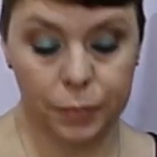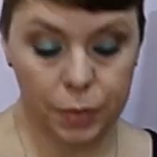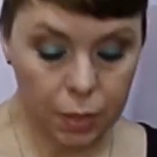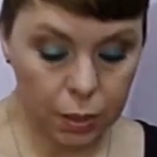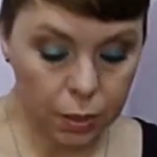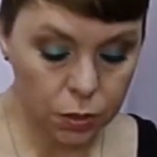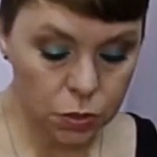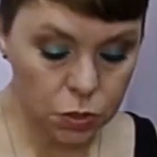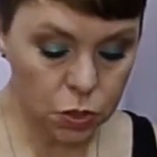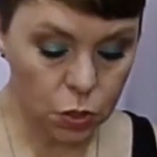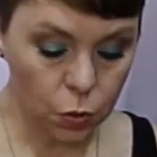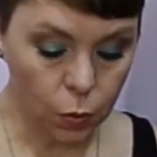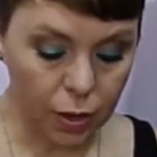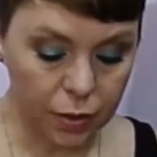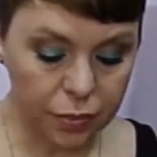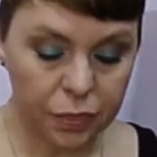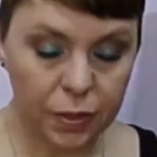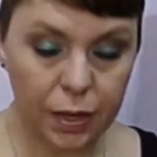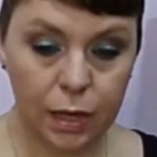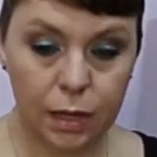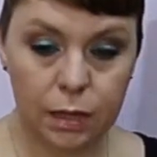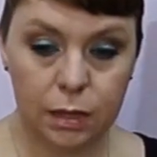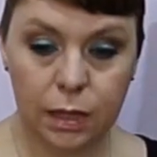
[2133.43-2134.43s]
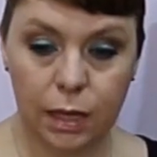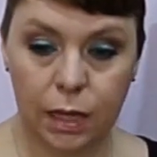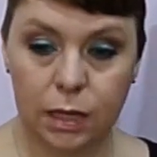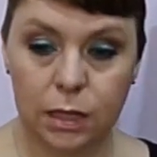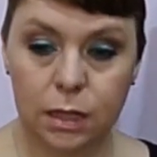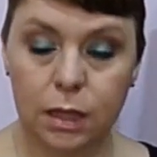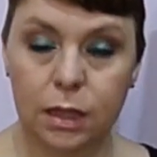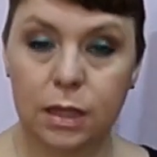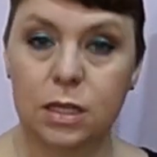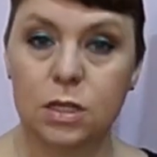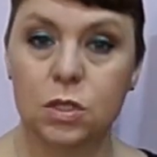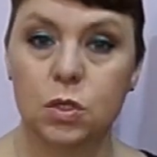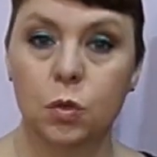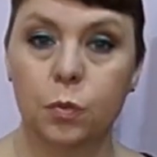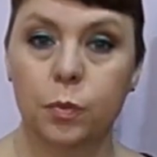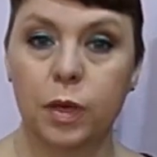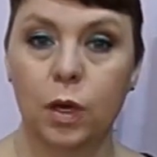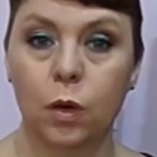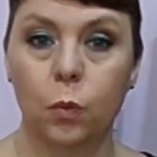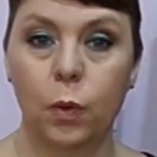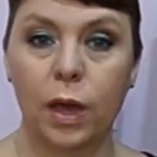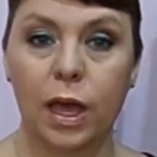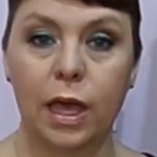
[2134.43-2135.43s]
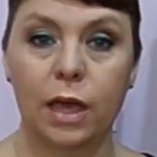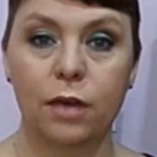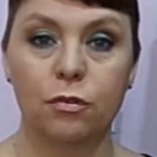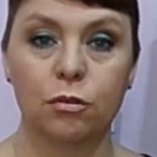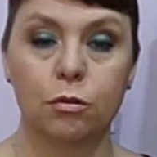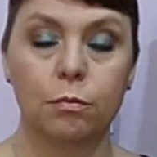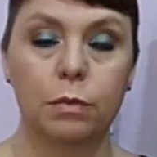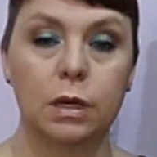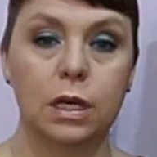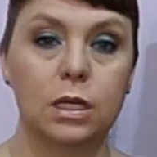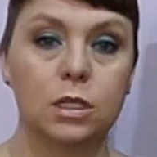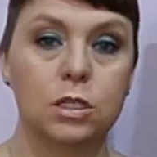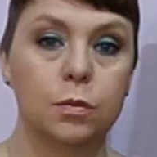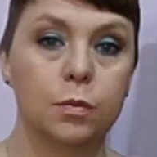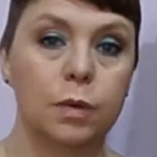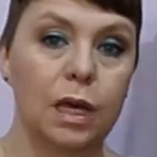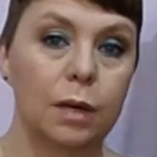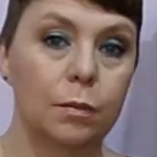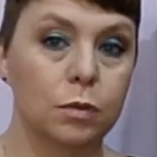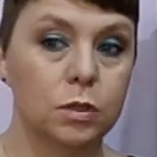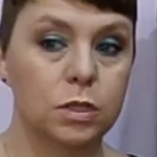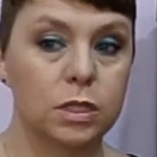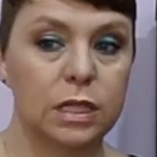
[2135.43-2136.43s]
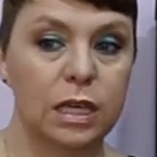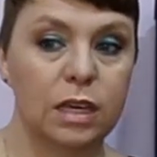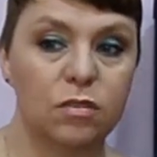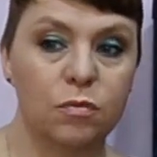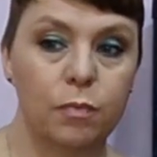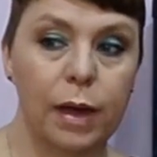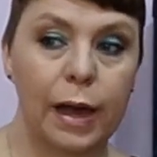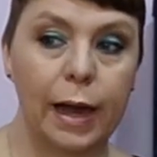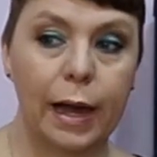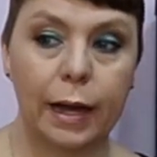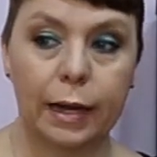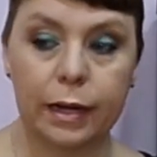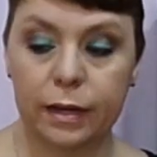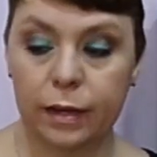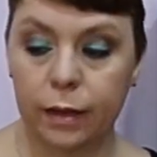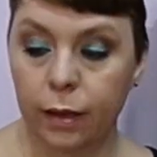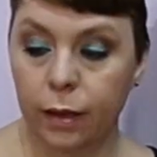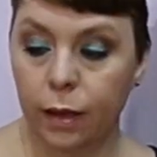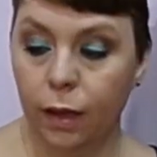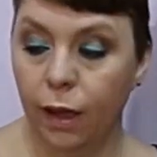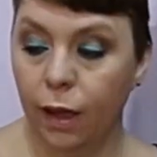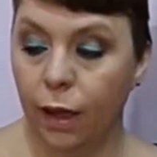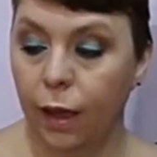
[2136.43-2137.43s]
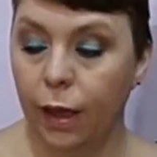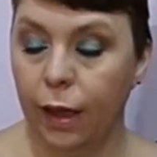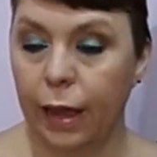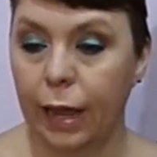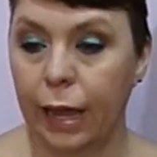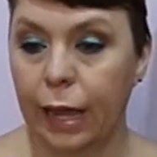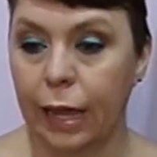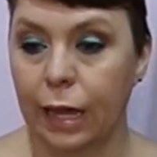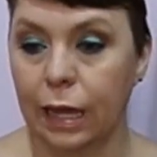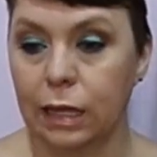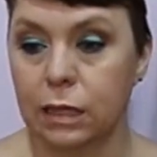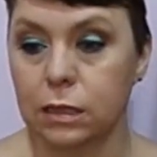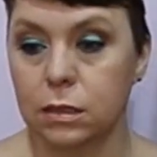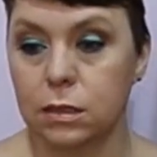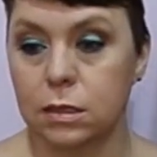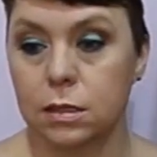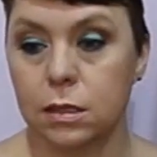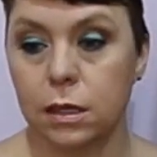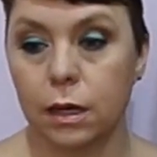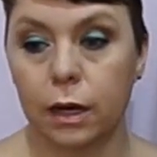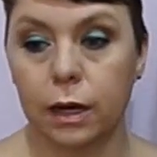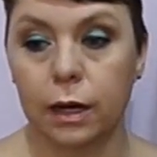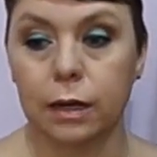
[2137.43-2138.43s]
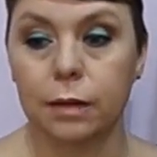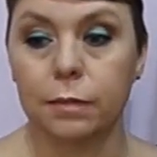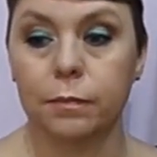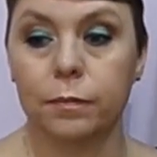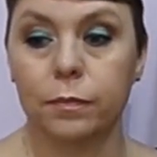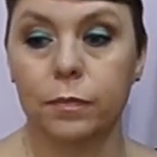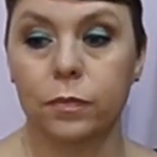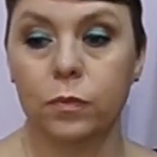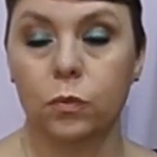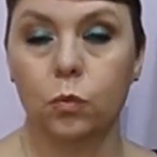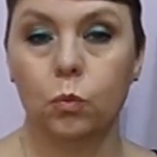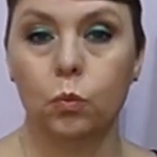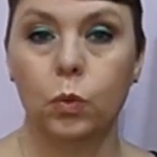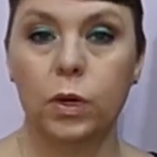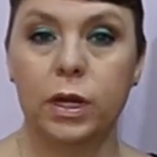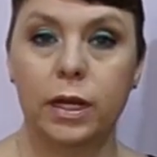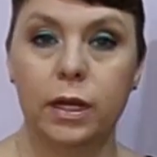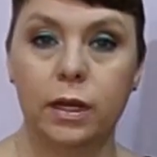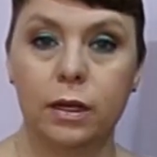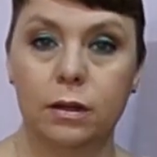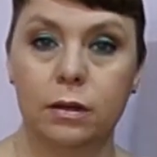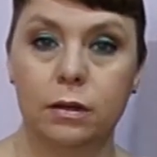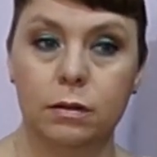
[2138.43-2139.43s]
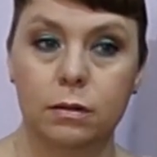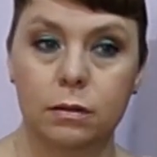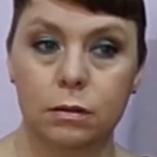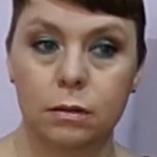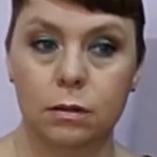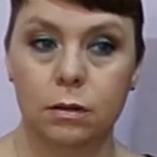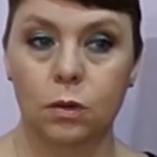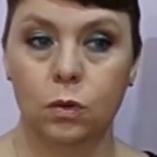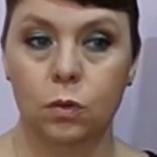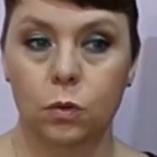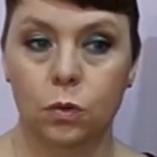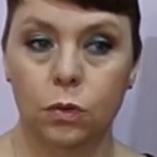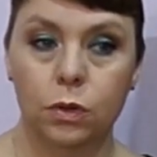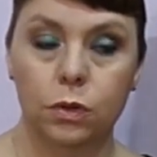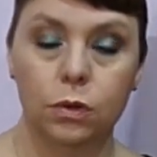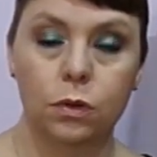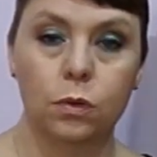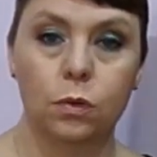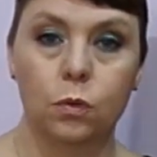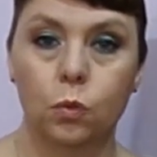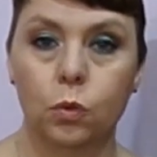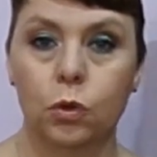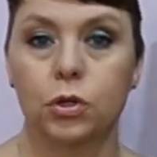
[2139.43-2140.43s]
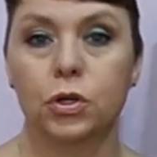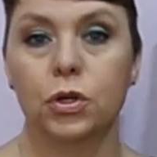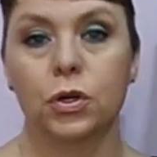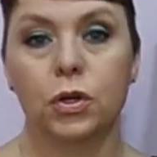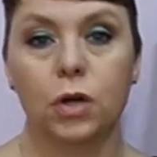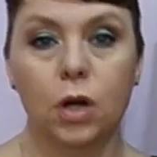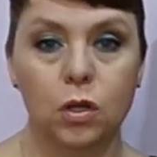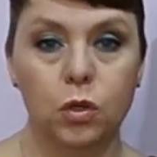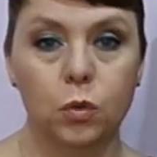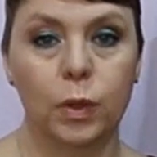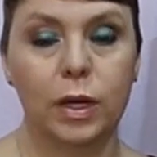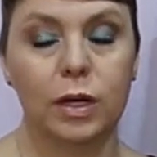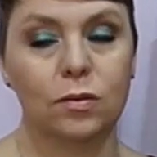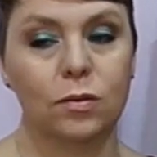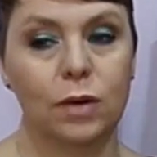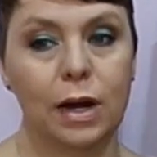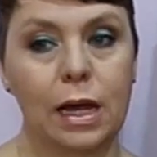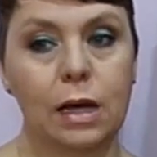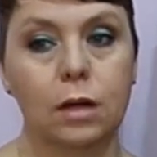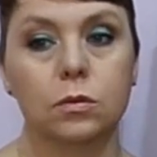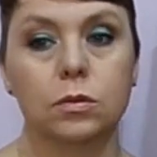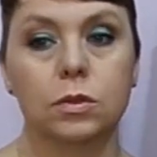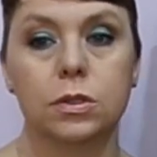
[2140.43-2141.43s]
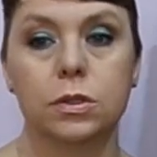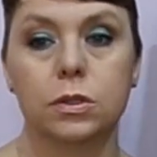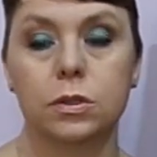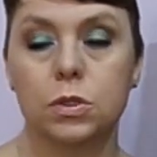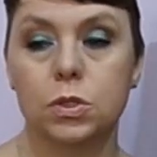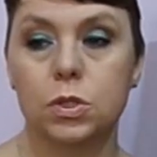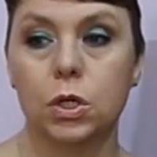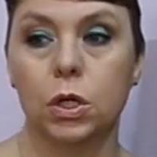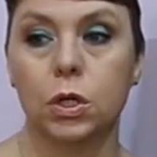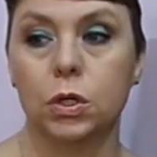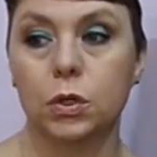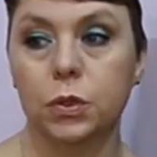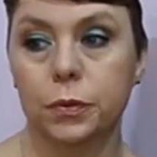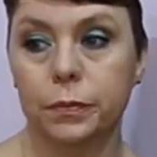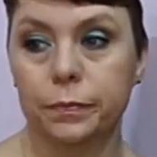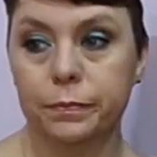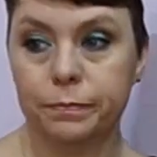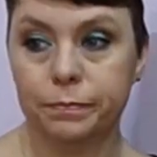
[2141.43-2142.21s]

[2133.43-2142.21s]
So I think that this will be a way for me to be able to give back, and we're good all the way around. So